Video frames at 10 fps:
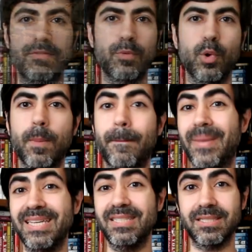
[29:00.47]
for
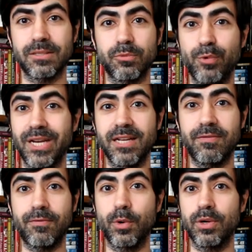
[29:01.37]
pace, read it
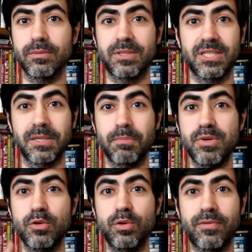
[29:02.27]
for just a
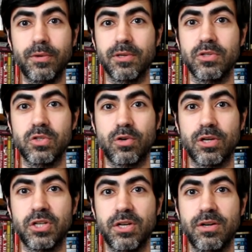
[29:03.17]
beautiful
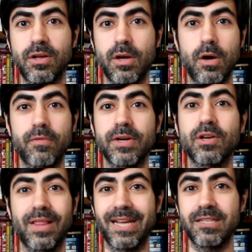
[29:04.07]
construction of a
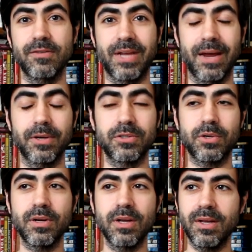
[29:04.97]
collective character.